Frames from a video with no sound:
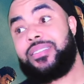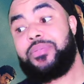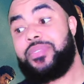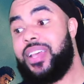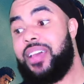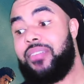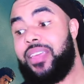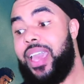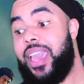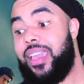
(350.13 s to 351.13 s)
it was
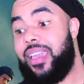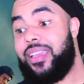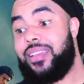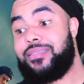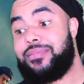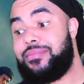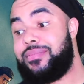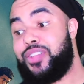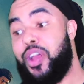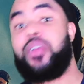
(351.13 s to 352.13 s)
definitely a
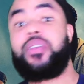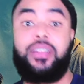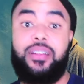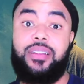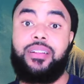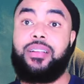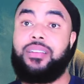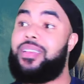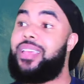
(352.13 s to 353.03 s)
darker,